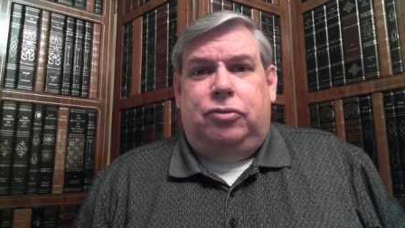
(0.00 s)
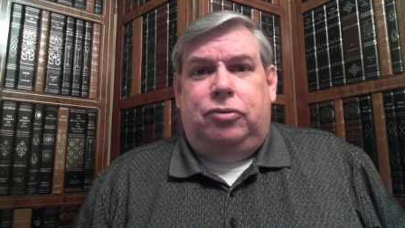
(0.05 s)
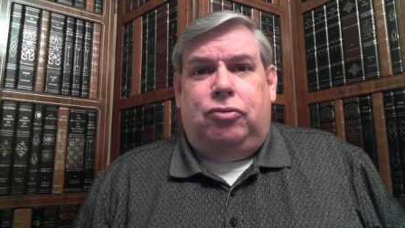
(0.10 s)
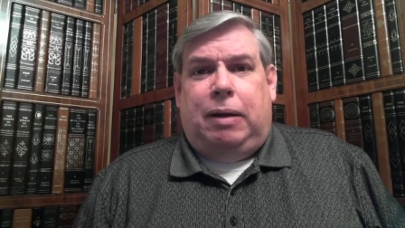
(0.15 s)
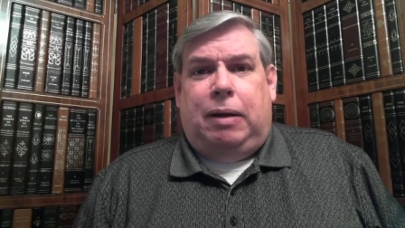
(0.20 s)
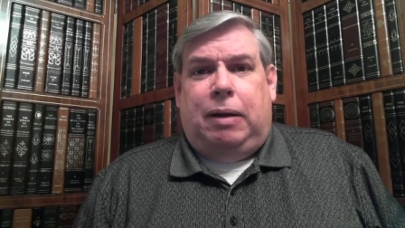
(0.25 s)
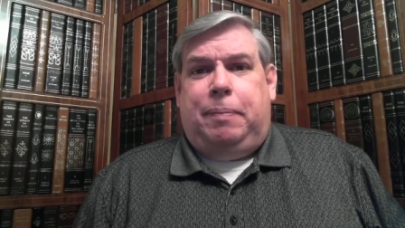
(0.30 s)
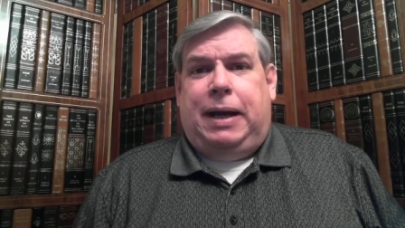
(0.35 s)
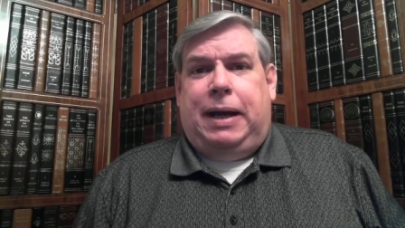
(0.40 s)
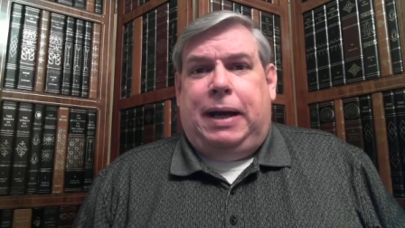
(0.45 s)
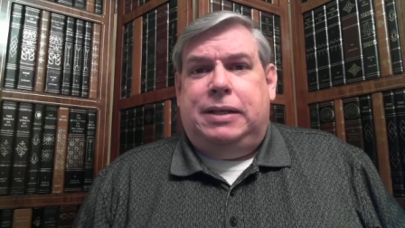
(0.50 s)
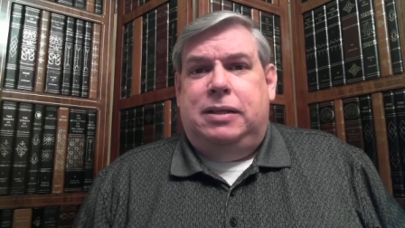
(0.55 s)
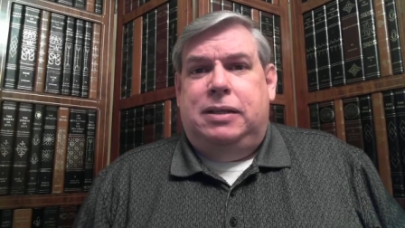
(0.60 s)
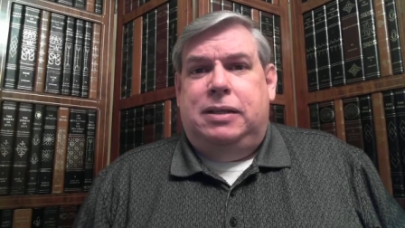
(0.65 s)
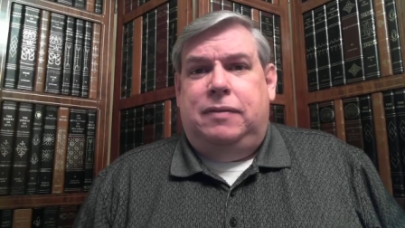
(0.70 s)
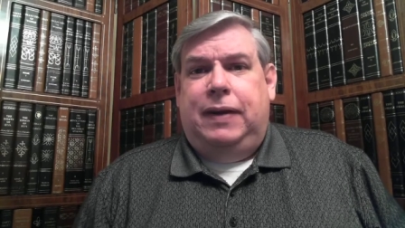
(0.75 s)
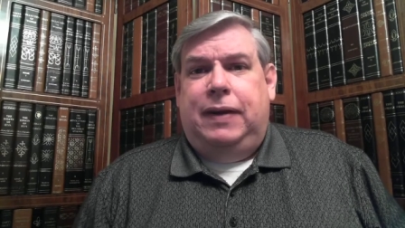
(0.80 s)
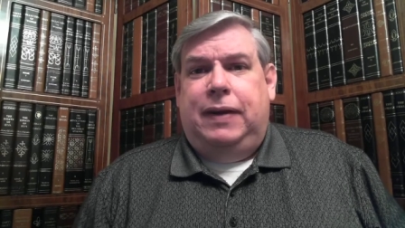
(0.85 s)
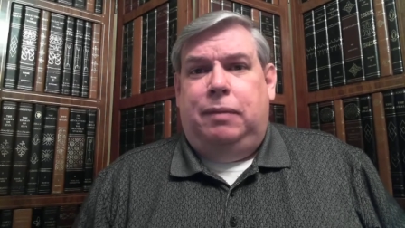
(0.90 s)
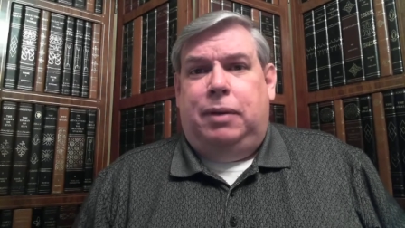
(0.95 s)
Dropbox is
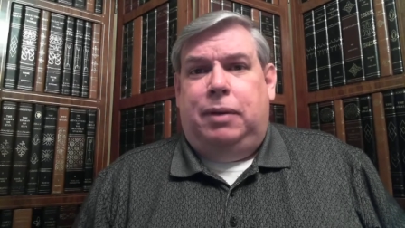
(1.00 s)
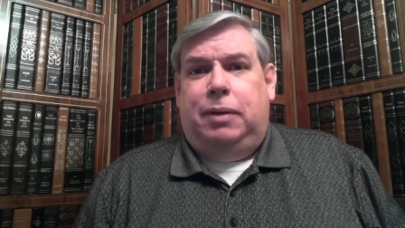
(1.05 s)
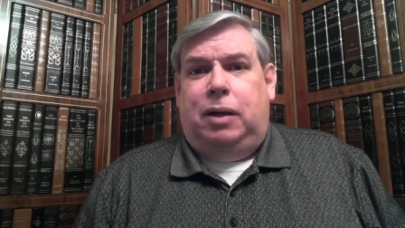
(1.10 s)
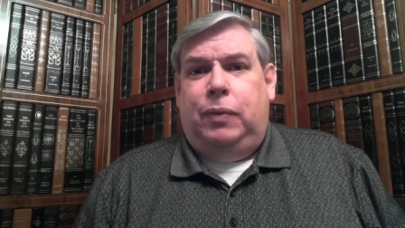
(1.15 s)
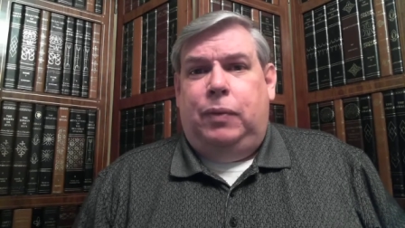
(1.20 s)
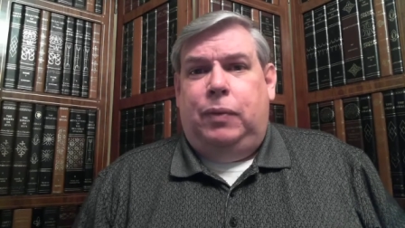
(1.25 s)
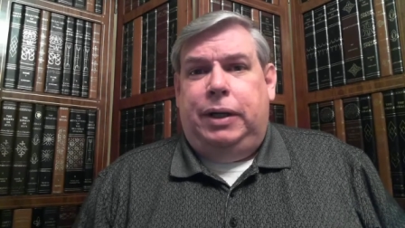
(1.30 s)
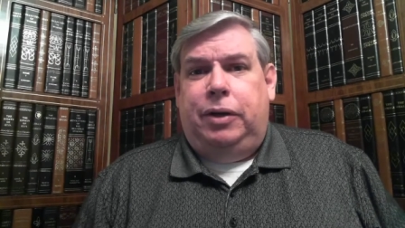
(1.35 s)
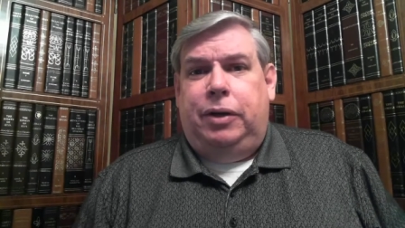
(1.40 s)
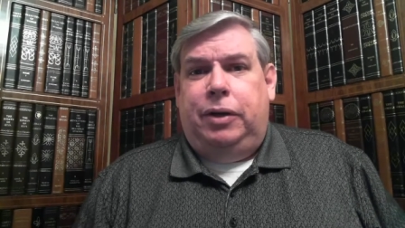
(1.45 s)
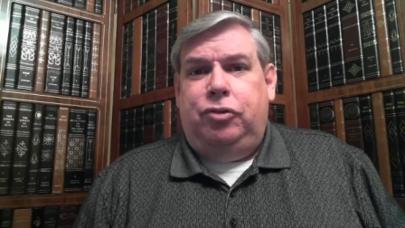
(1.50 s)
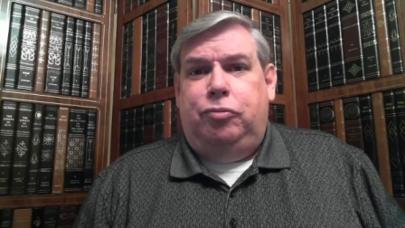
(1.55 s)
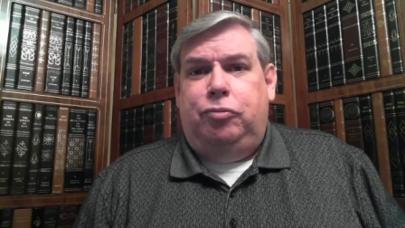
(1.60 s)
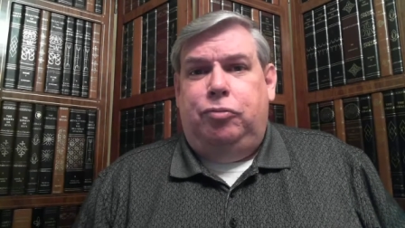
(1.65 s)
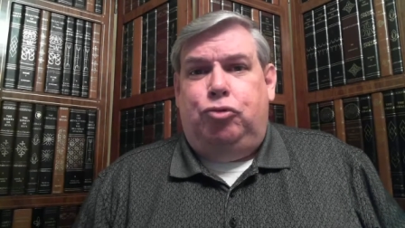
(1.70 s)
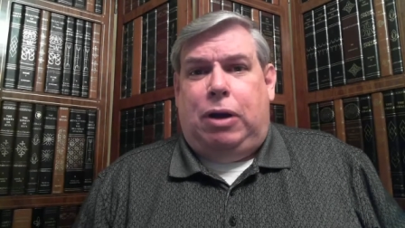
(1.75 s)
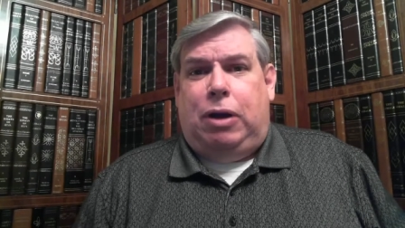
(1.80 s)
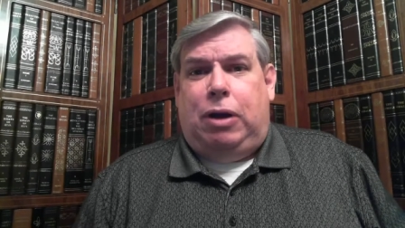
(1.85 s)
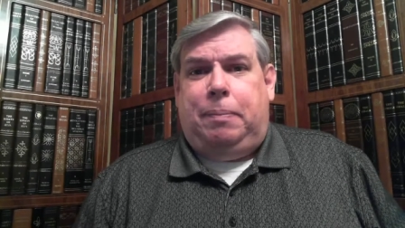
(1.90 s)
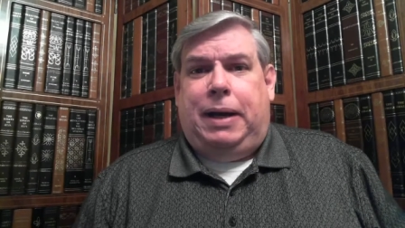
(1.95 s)
available on Windows,
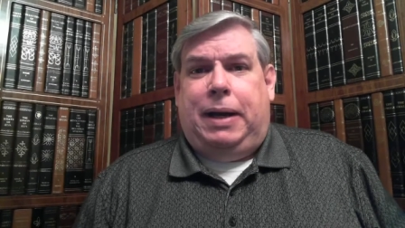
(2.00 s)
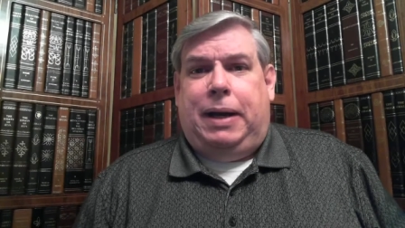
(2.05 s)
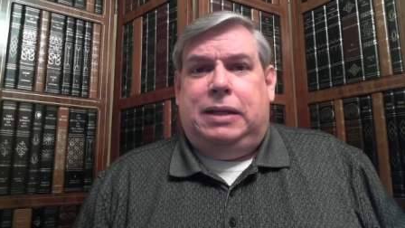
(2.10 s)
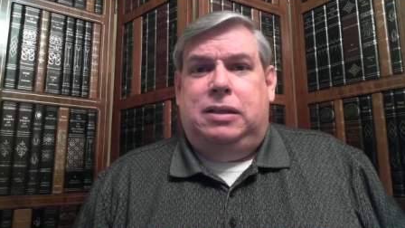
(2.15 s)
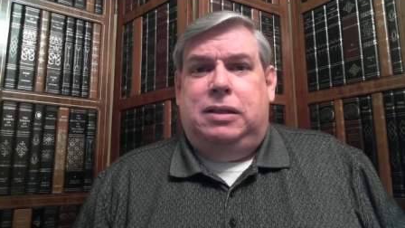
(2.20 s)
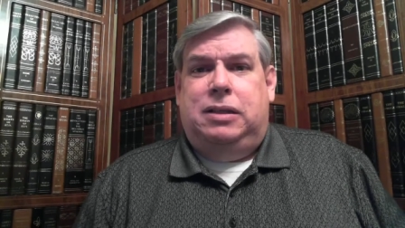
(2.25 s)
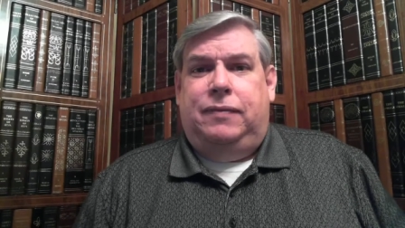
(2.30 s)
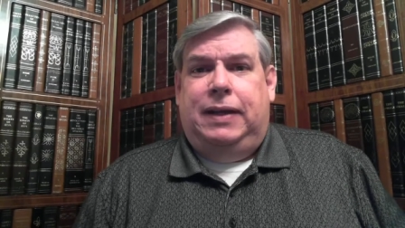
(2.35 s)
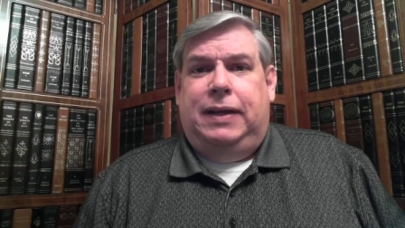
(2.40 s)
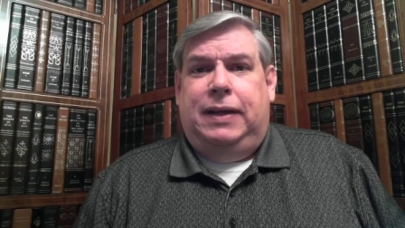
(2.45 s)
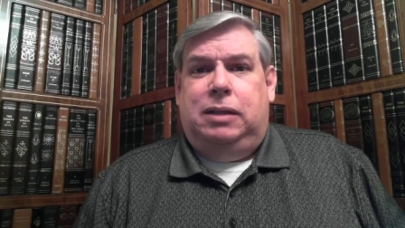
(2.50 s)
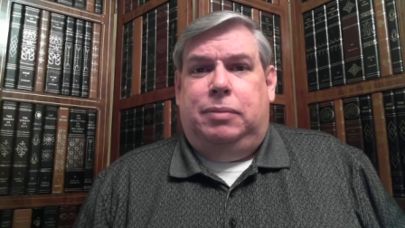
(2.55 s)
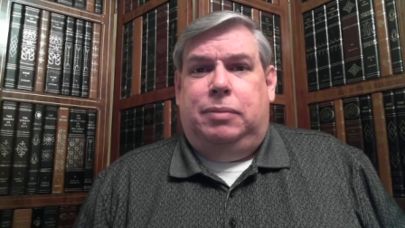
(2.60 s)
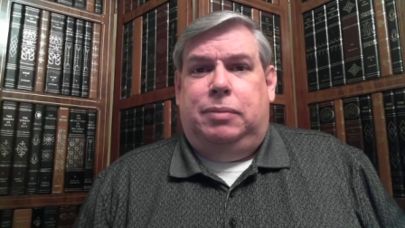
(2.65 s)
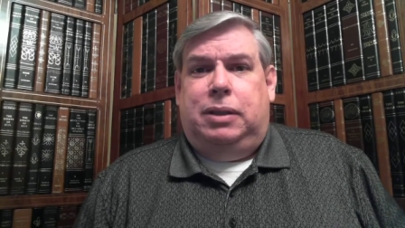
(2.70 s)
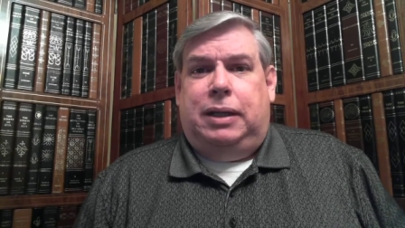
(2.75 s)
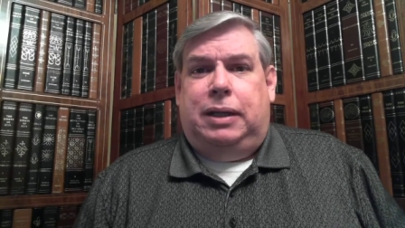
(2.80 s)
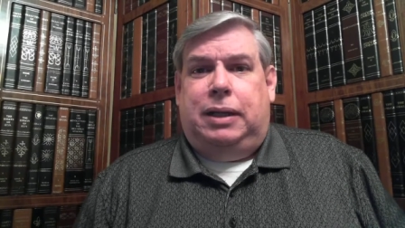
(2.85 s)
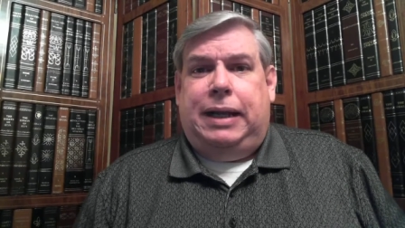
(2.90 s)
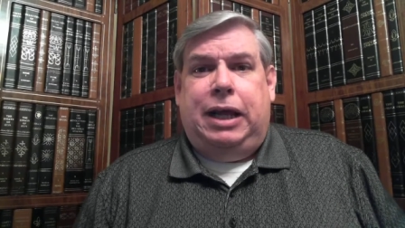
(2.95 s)
Dropbox is
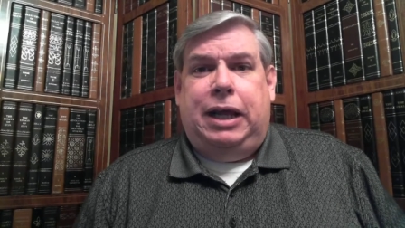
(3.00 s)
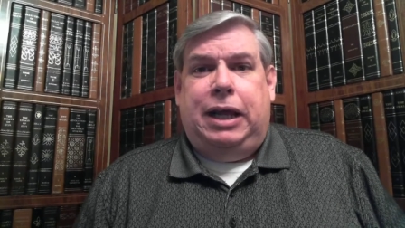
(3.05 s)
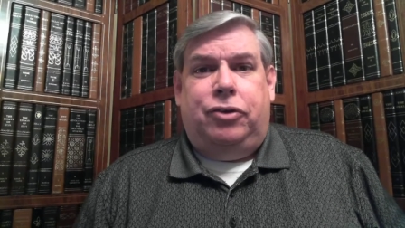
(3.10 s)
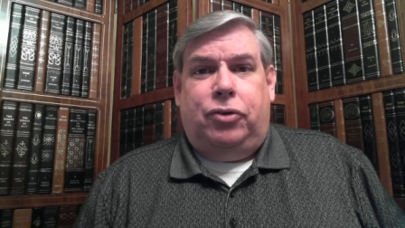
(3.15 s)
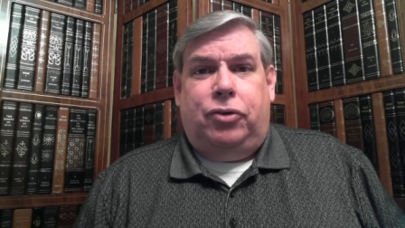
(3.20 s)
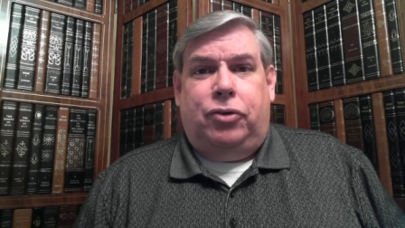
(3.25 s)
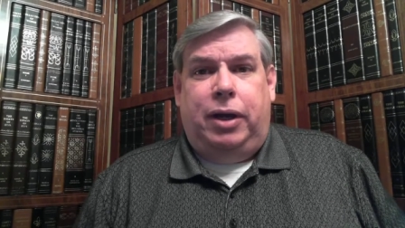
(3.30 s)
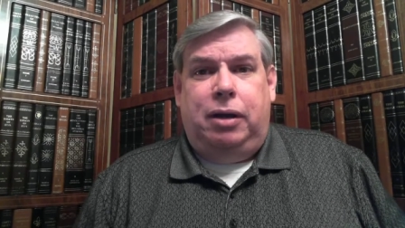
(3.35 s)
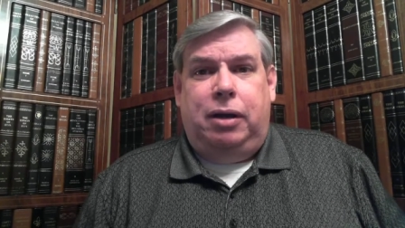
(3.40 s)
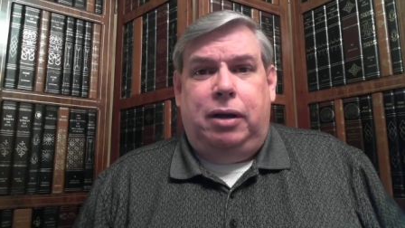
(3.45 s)
available on Android,